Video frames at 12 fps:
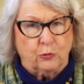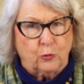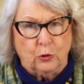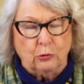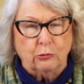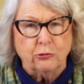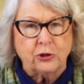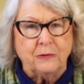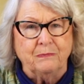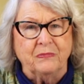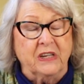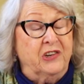it
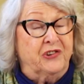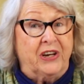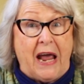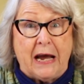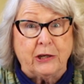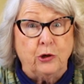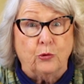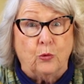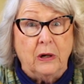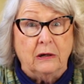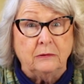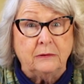rulers? Is it
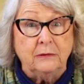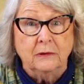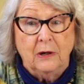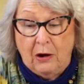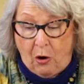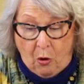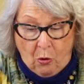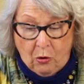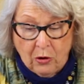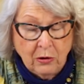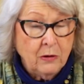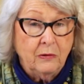AccuQuilt?
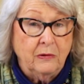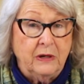Or